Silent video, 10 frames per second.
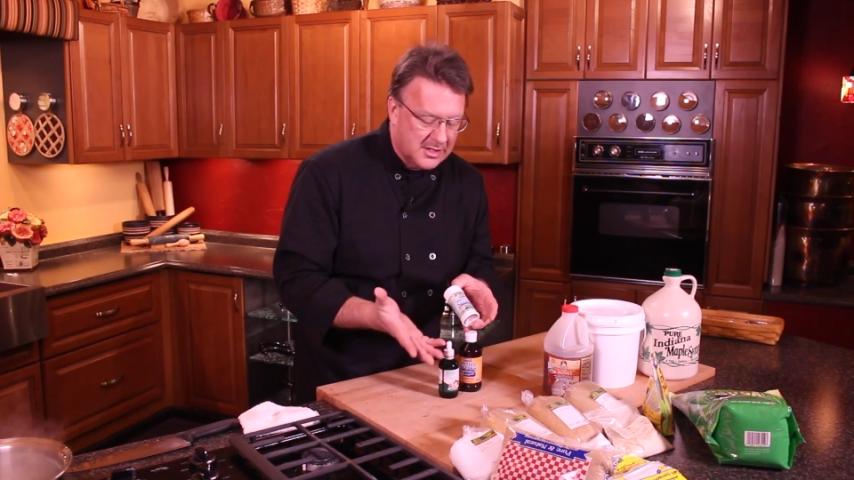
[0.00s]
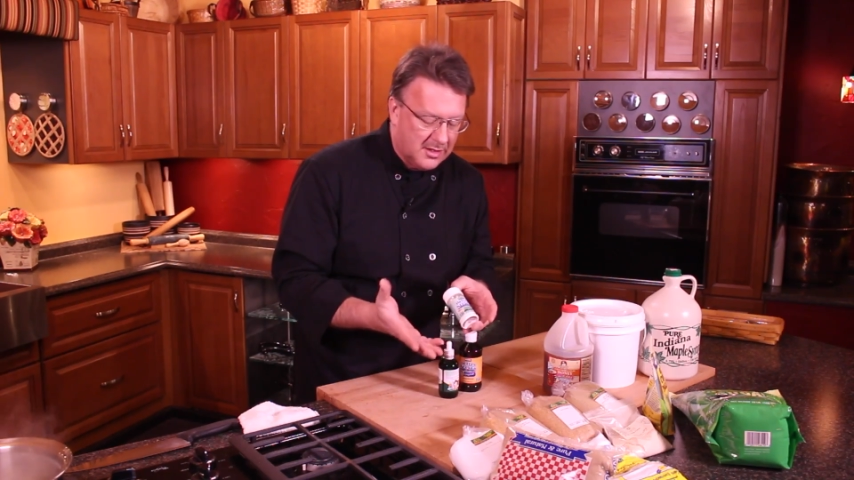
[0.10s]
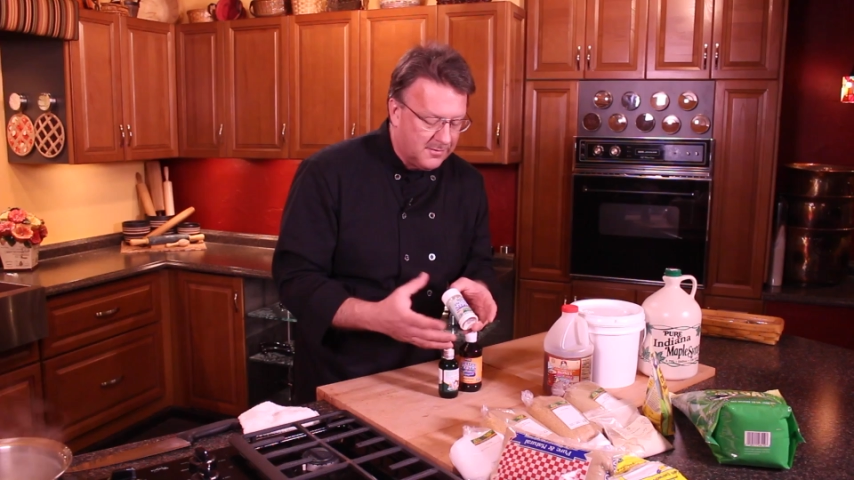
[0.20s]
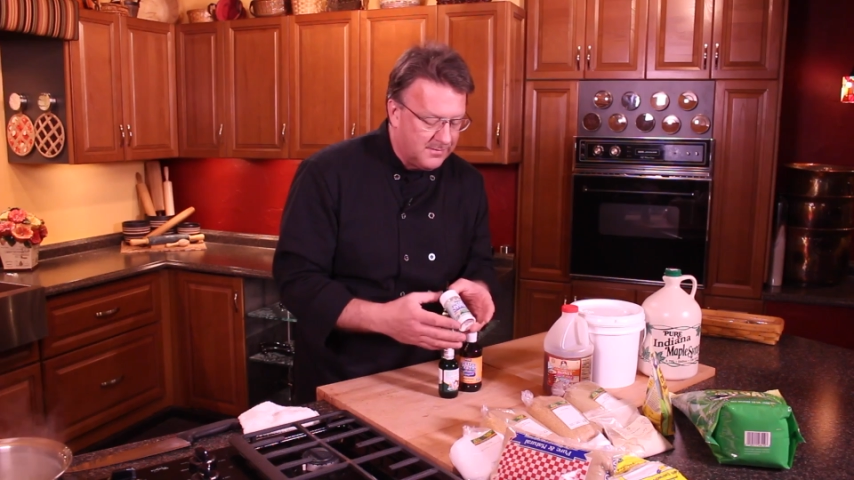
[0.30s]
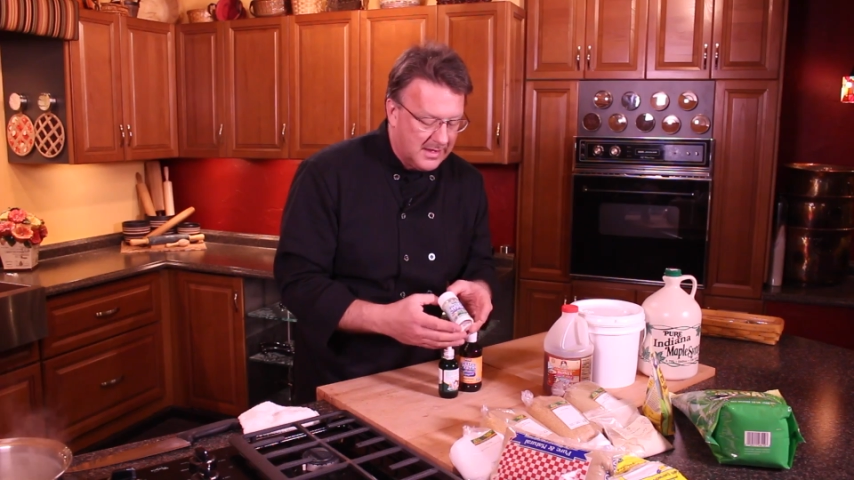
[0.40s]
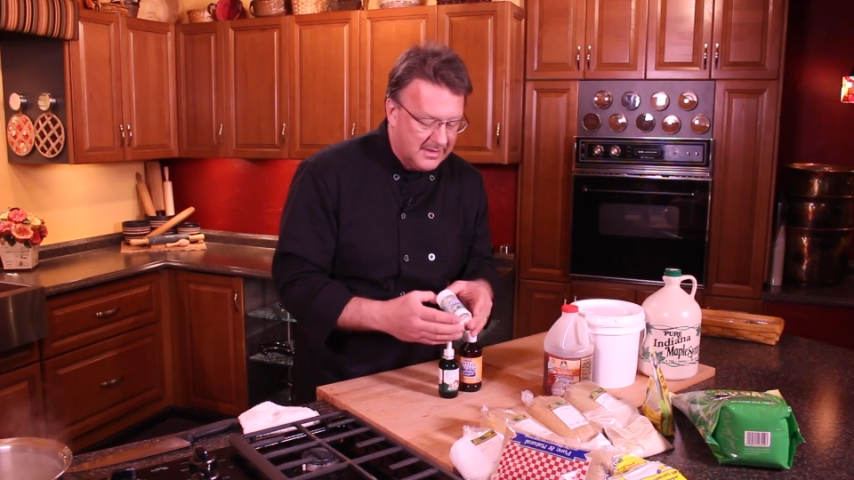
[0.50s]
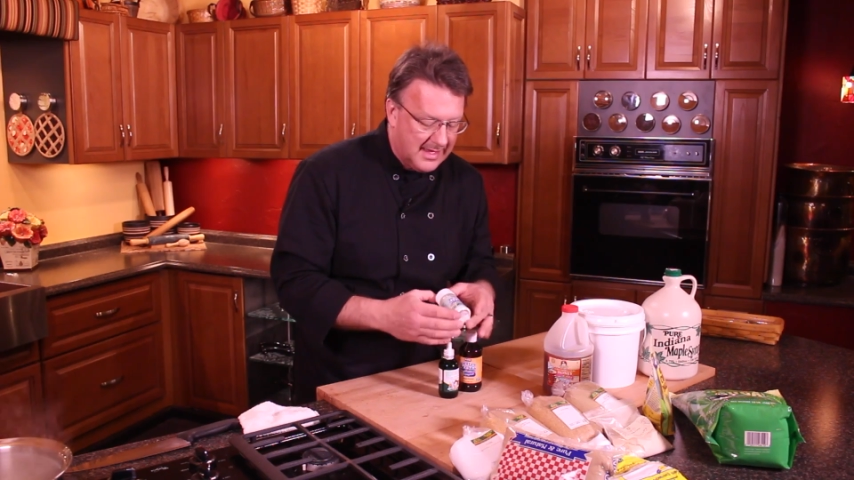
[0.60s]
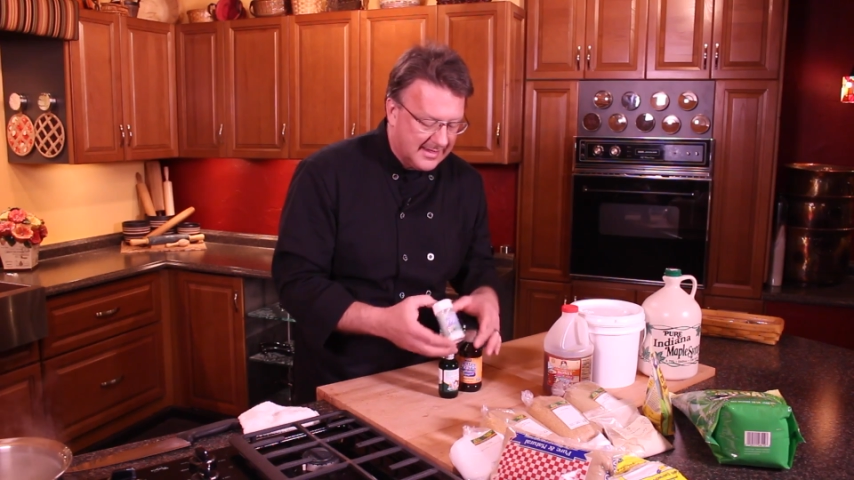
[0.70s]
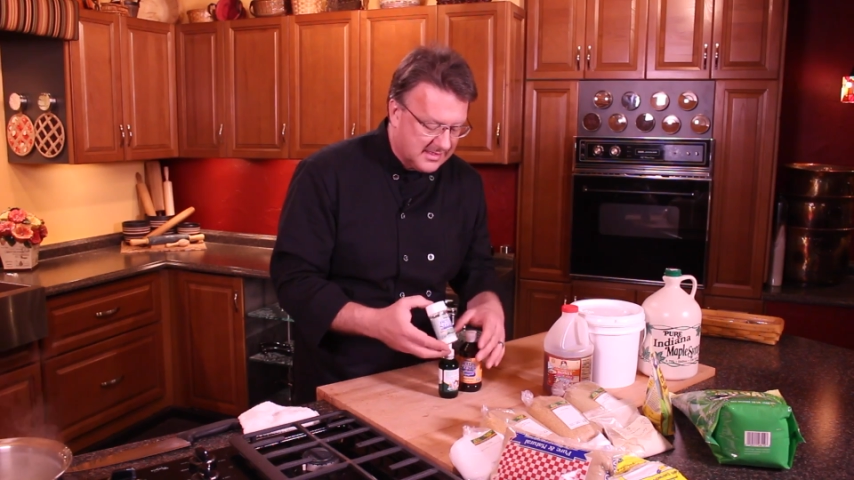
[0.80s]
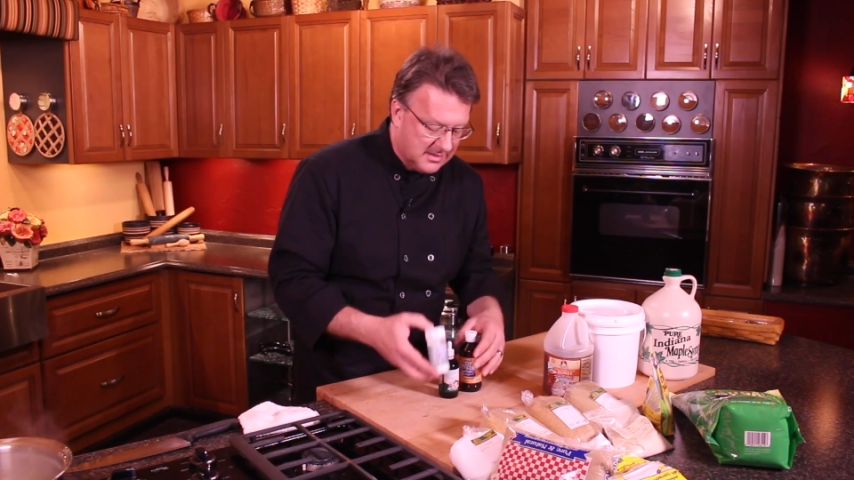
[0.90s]
so
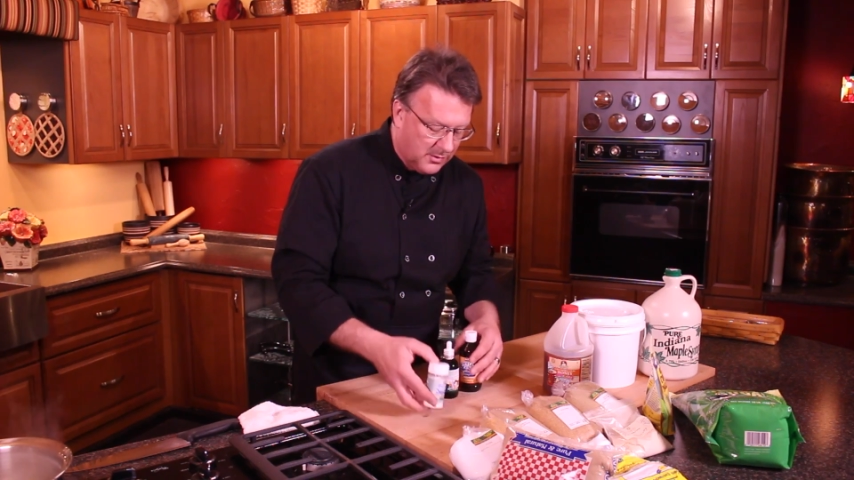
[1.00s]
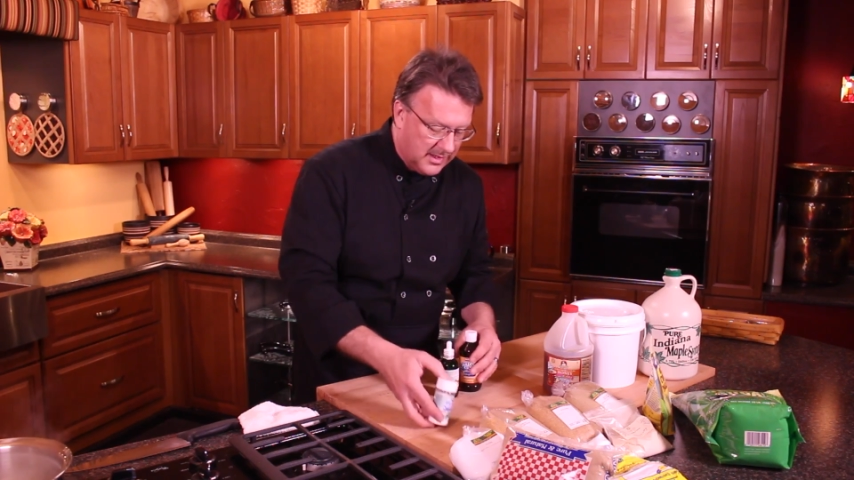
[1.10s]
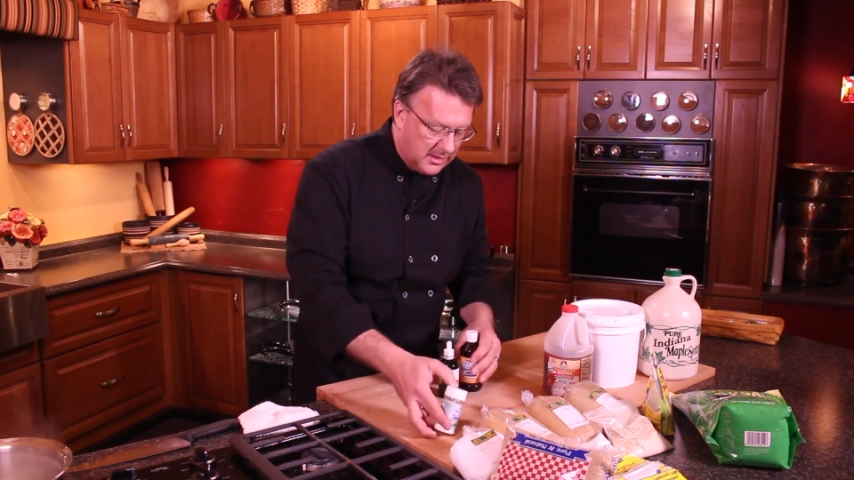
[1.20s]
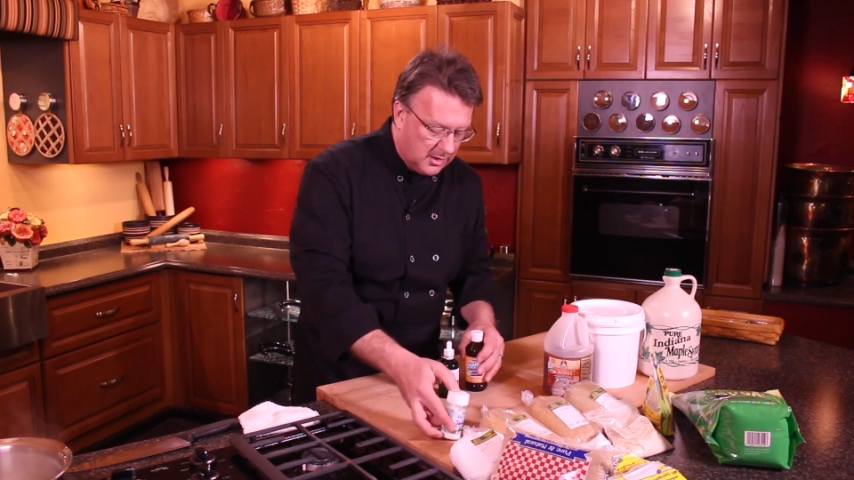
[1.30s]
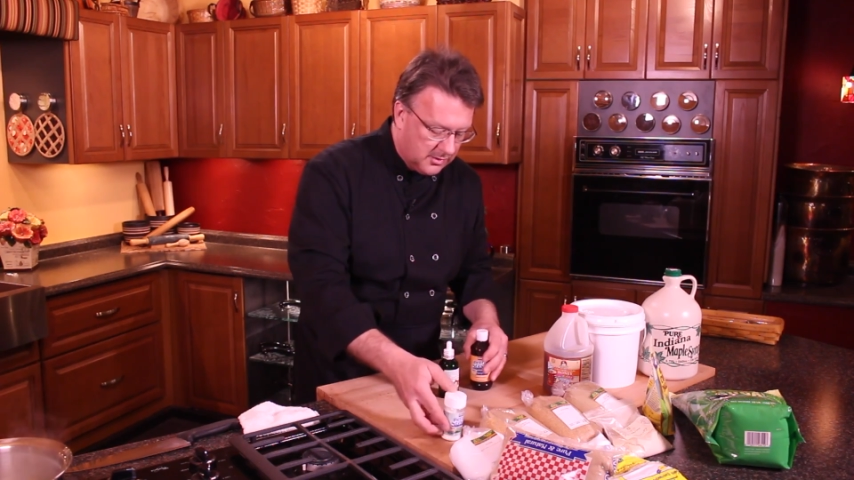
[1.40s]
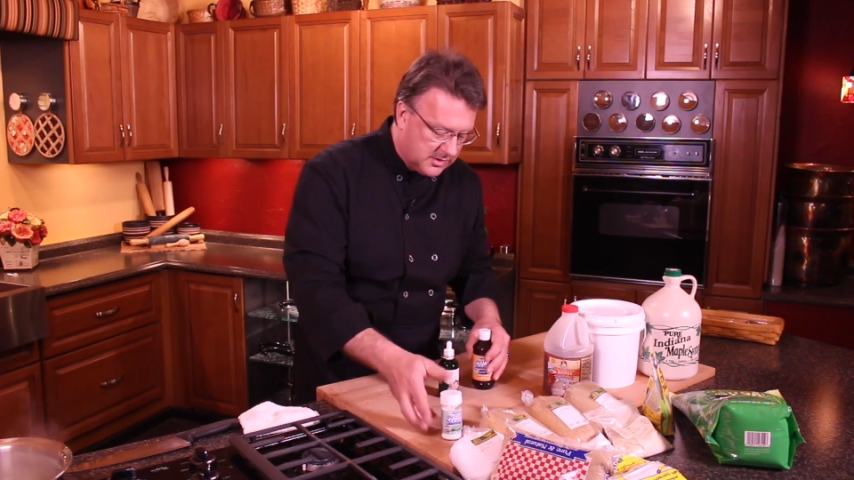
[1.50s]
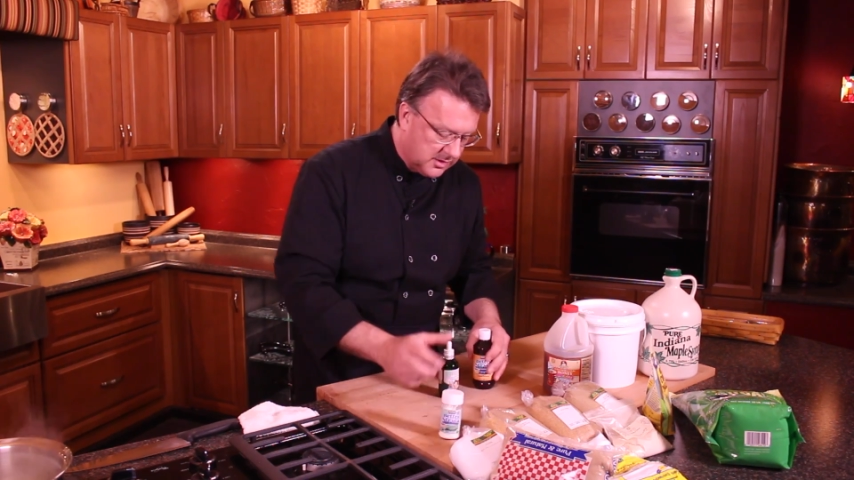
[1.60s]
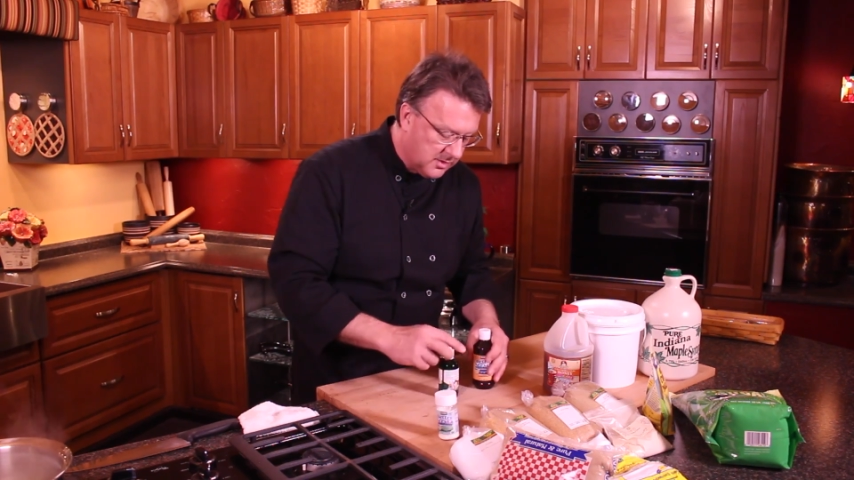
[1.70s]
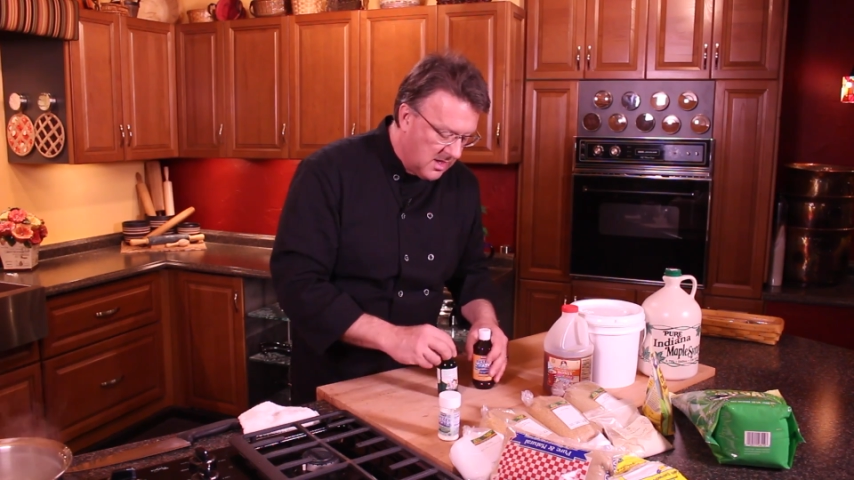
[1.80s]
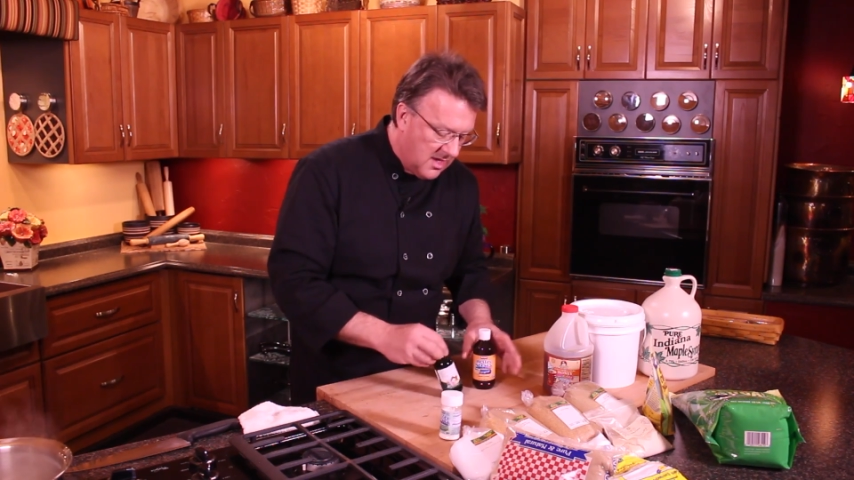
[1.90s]
that's the one to go
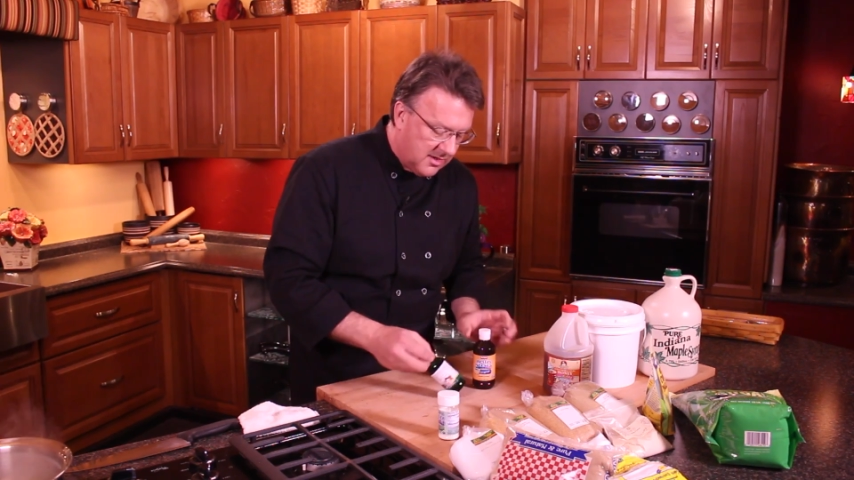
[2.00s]
to.